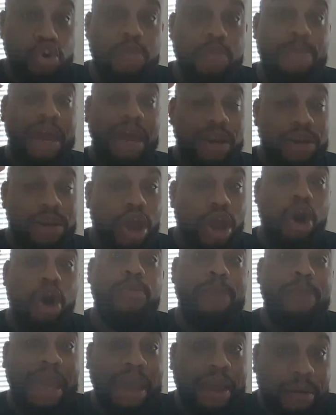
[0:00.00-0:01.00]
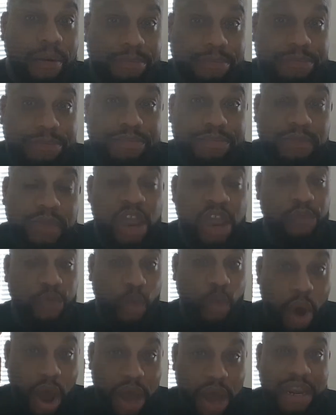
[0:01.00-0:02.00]
better know, ma'am, if
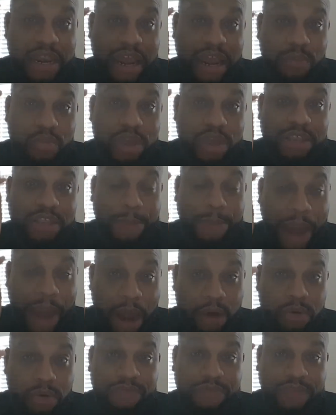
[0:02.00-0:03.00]
one of them win the power of